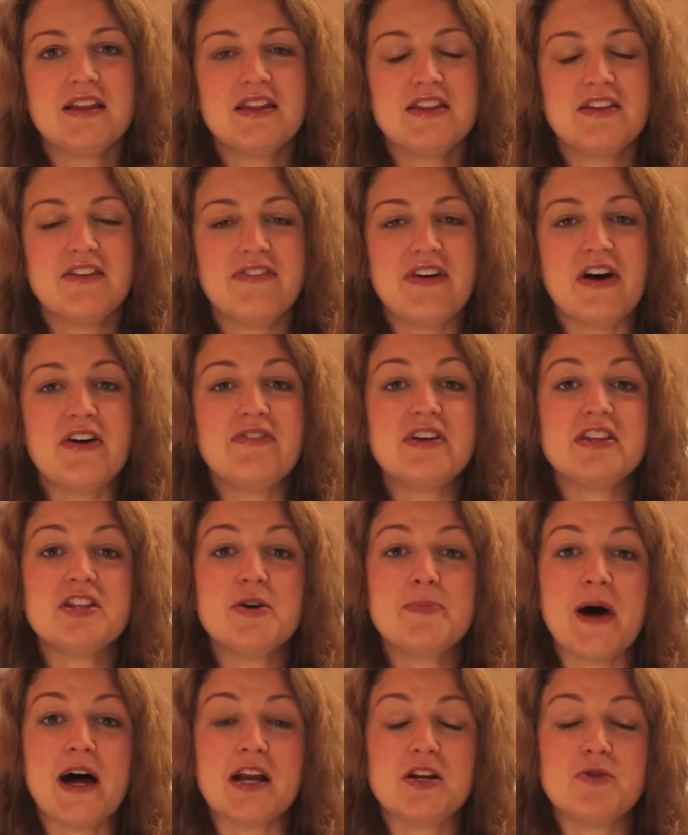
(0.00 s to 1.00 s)
The valve at
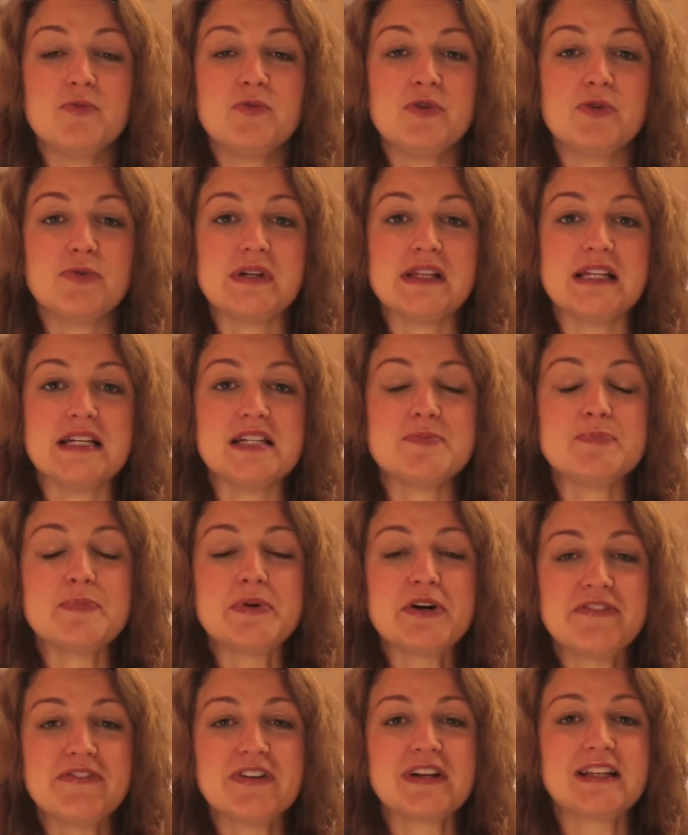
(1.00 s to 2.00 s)
the bottom will release
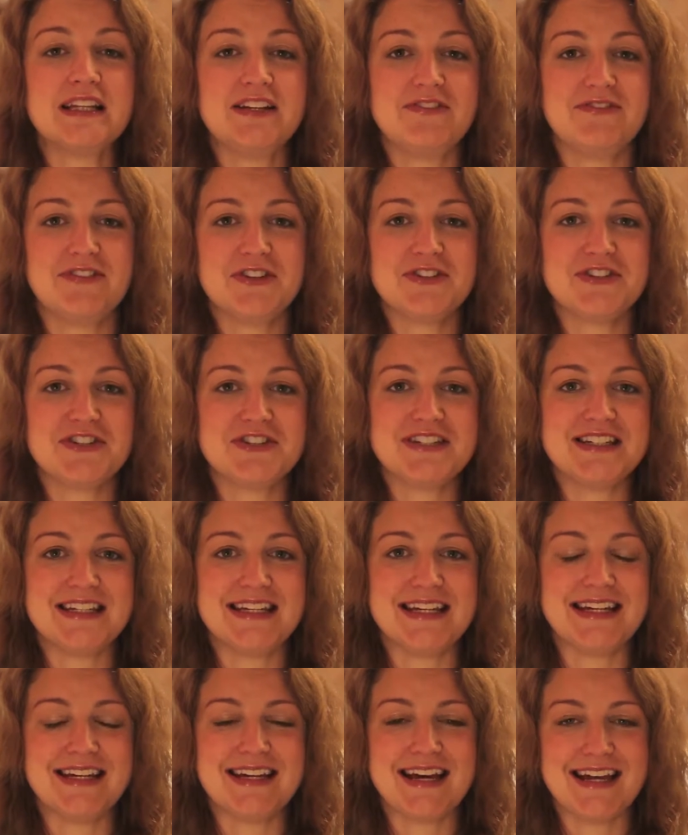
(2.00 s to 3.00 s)
perfectly filtered
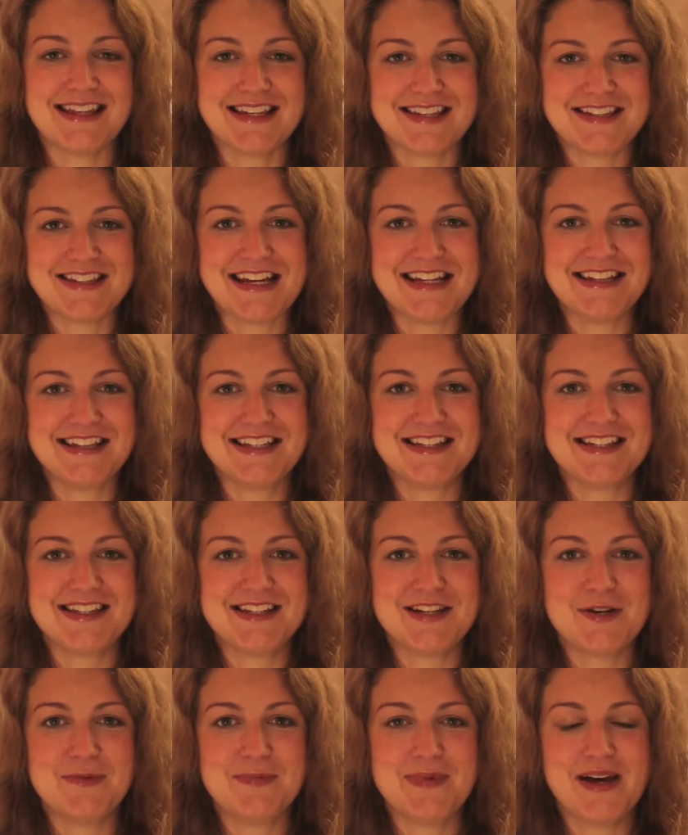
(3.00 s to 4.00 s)
tea and the stainless
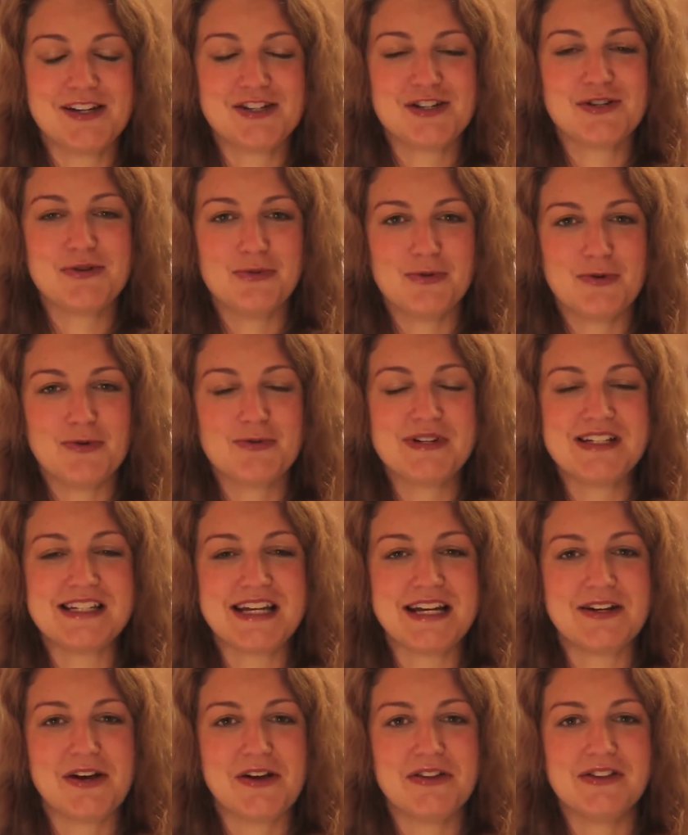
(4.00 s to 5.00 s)
steel mesh will
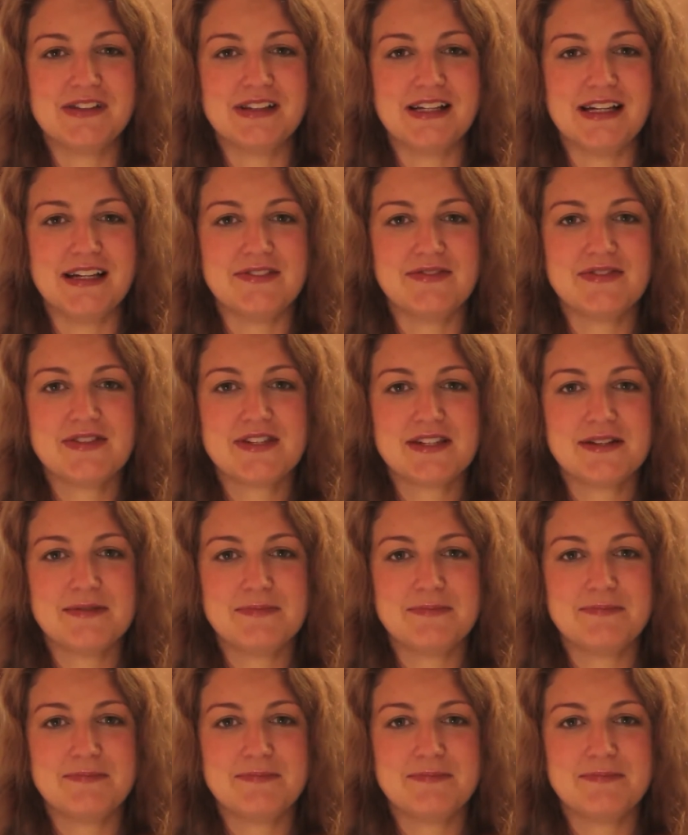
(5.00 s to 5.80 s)
retain all the leaves.